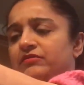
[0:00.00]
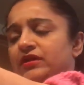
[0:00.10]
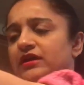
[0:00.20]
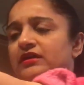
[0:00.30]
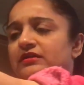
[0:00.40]

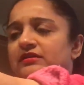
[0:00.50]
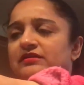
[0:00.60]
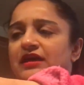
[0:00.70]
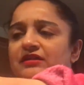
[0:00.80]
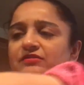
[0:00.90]
Okay,
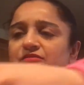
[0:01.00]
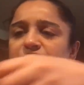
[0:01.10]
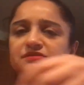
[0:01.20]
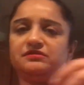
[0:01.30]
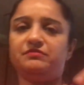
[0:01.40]
that
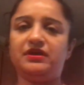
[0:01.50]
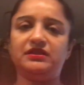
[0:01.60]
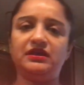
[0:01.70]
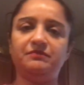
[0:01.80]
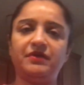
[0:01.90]
goes the
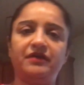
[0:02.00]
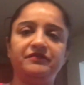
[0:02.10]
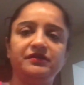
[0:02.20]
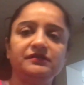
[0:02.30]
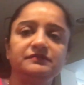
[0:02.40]
methi
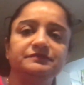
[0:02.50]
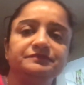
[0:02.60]
powder.